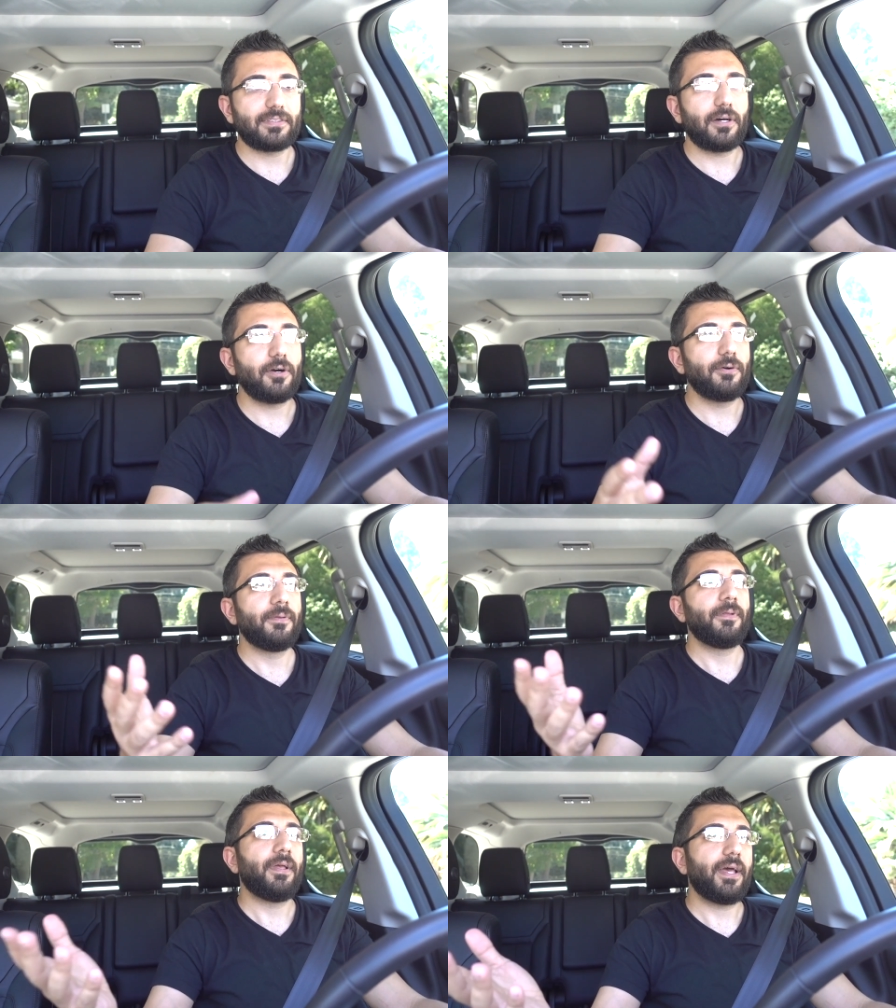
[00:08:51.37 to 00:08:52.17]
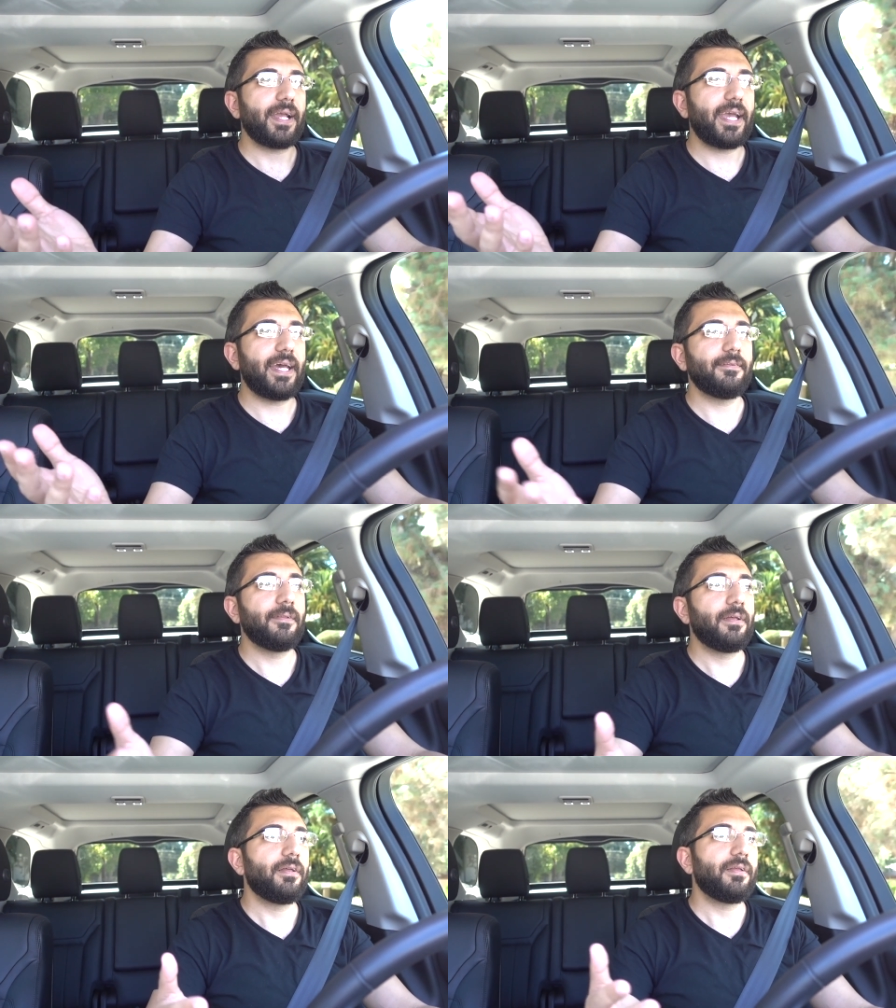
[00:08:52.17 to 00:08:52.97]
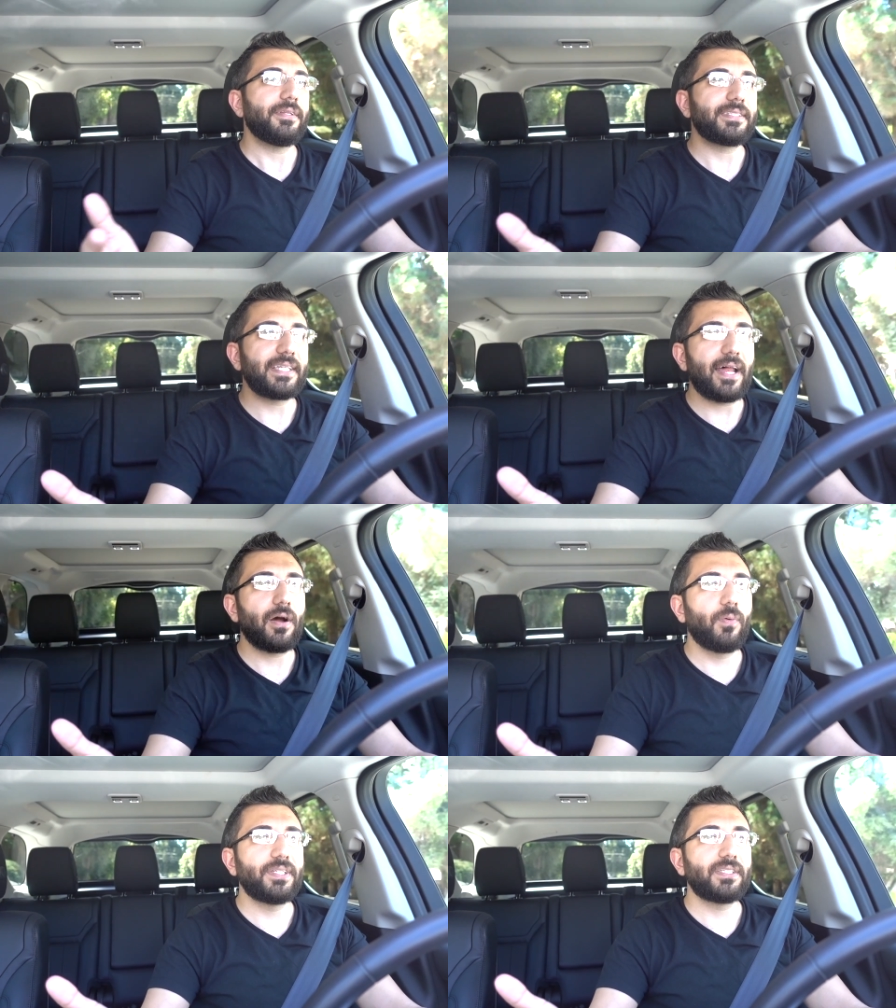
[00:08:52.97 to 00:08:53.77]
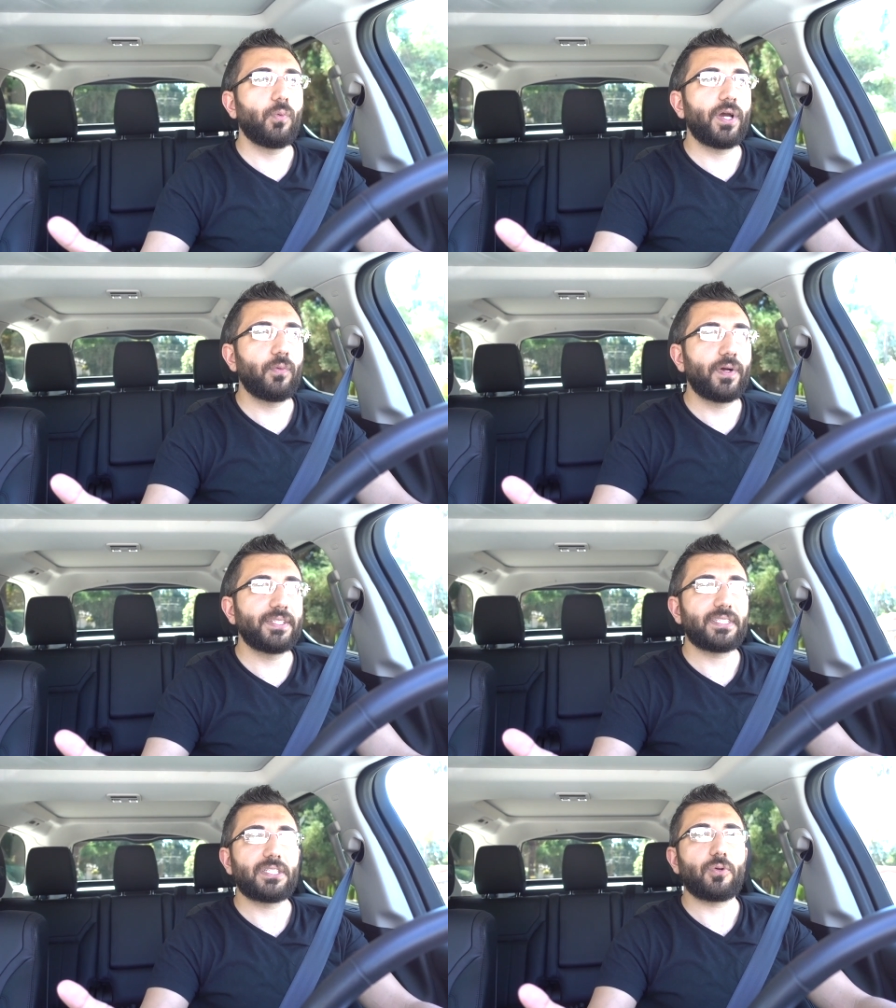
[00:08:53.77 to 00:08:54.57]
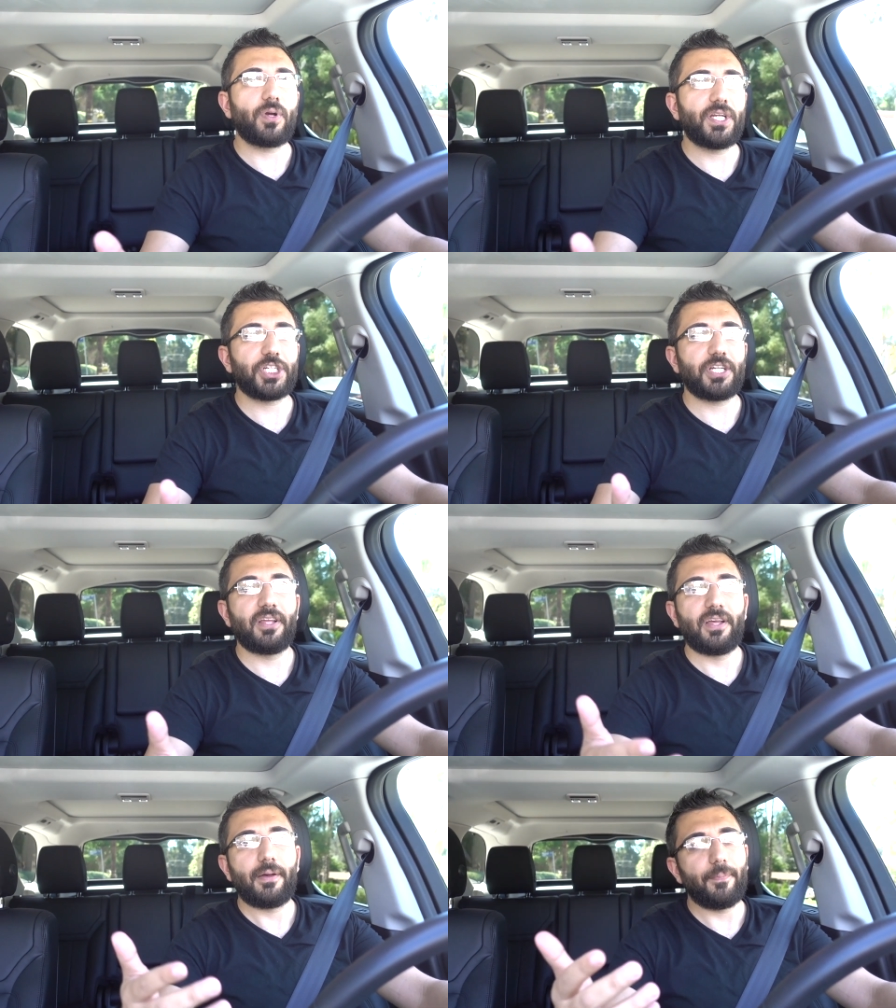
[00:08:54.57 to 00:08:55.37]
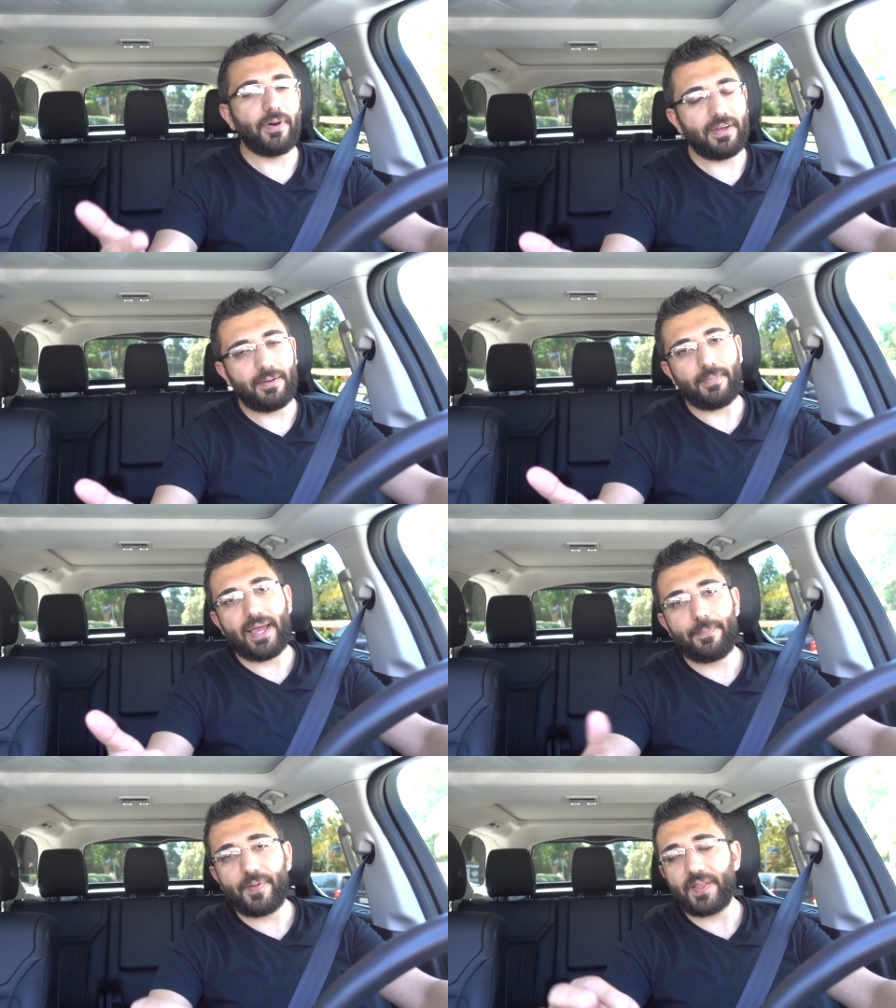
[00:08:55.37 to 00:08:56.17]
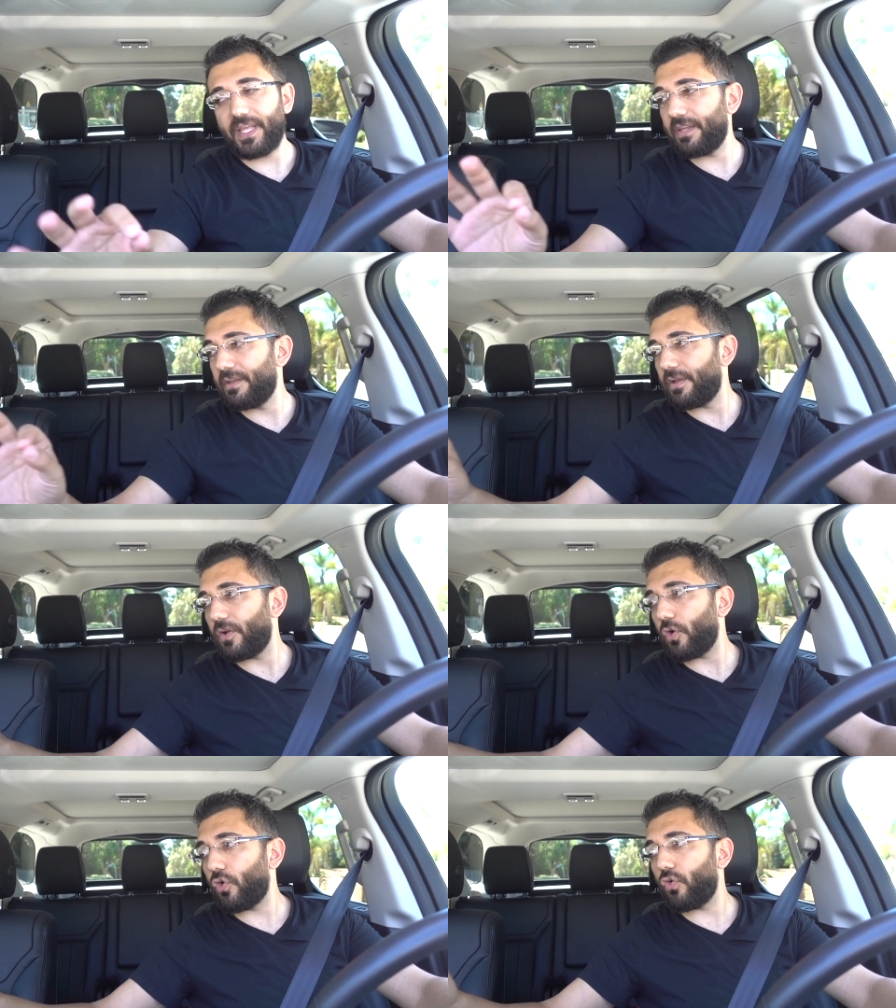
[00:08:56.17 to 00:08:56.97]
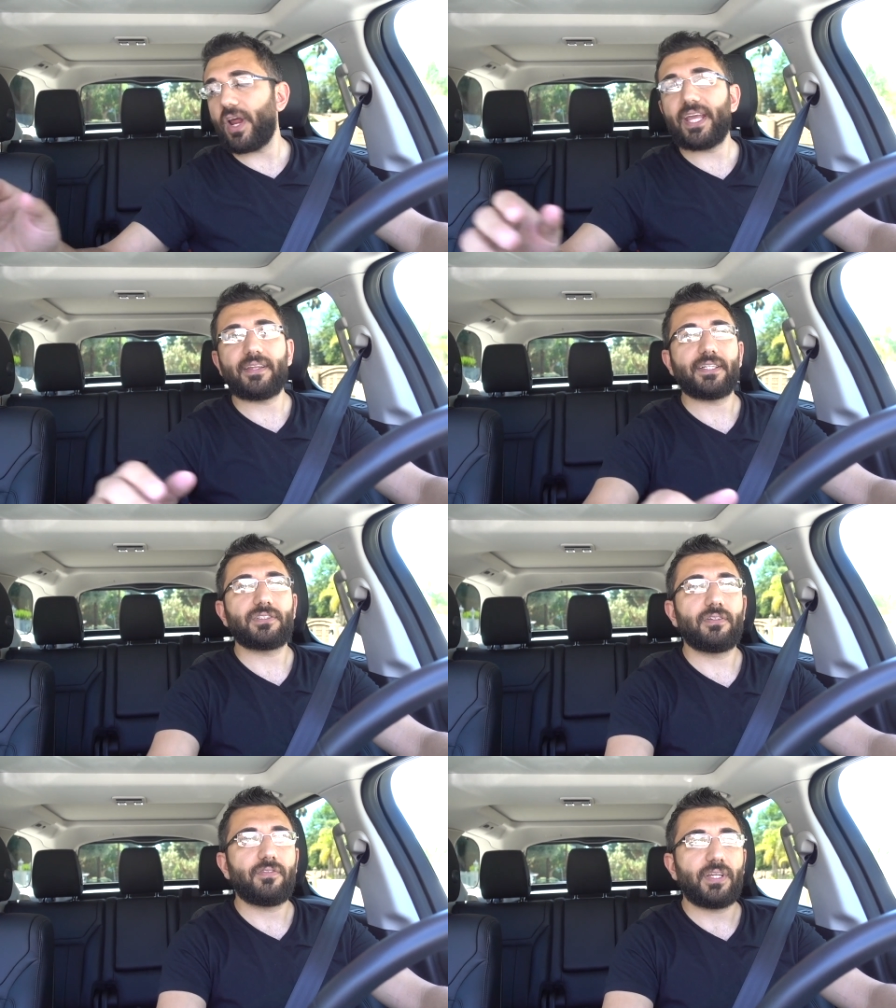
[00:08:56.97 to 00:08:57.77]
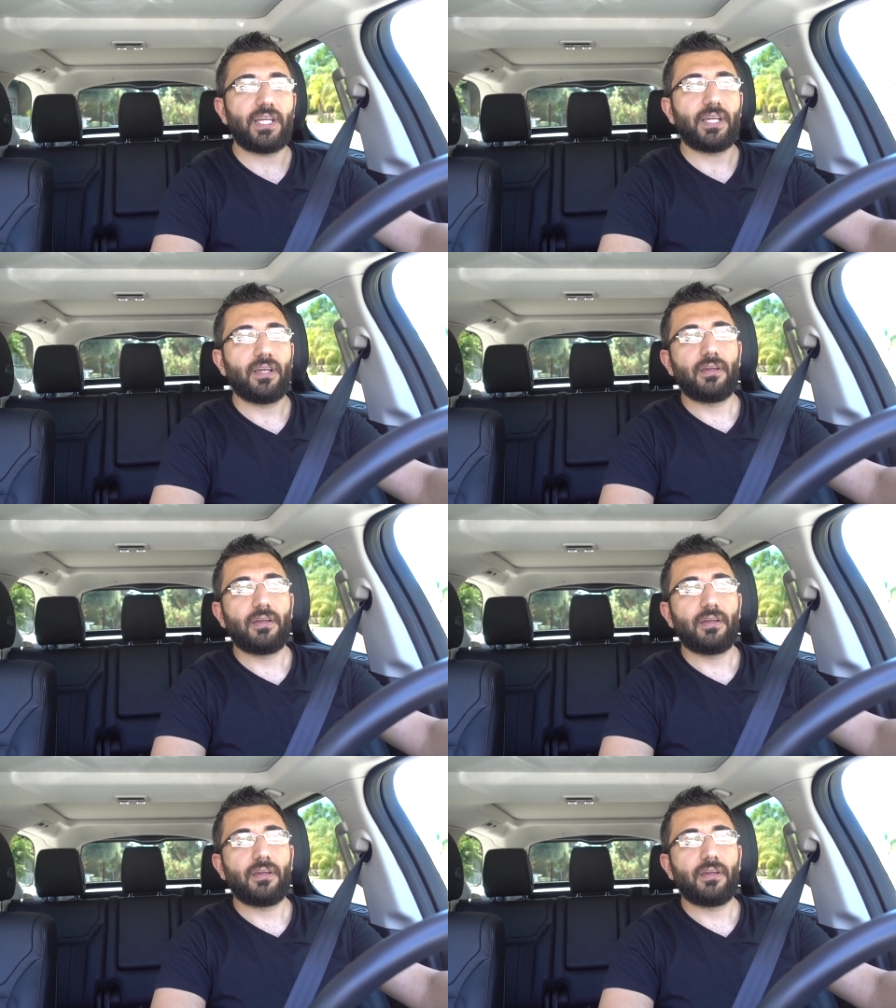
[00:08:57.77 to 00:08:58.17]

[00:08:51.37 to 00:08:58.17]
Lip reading: So again, it's not always a win-win situation, but in my opinion, great SUV,